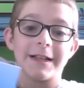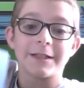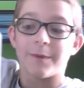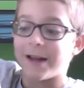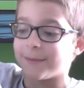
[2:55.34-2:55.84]

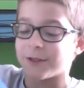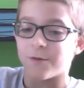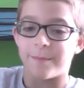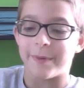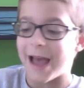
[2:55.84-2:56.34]
That's why I'm so
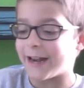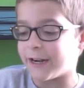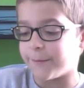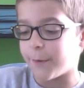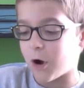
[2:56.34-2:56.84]
bad at
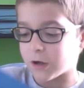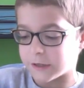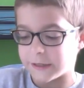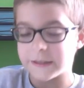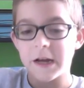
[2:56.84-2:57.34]

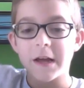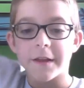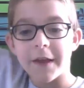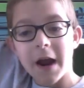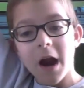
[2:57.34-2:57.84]
unboxings.
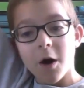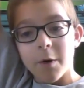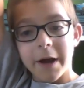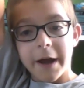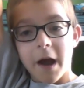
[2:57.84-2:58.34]
There
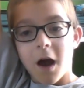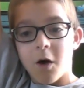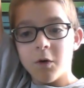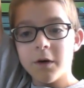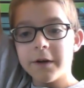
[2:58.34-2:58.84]
we
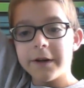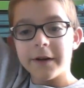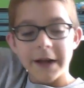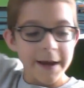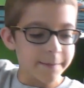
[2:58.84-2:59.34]
go.
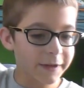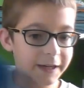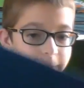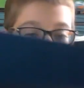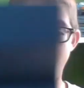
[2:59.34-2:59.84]

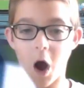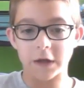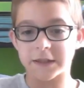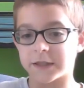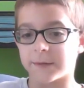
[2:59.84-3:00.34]
Empty
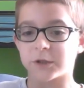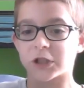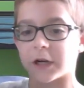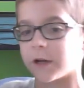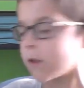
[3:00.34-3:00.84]
box. I'm just
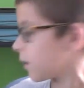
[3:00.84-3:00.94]
gonna...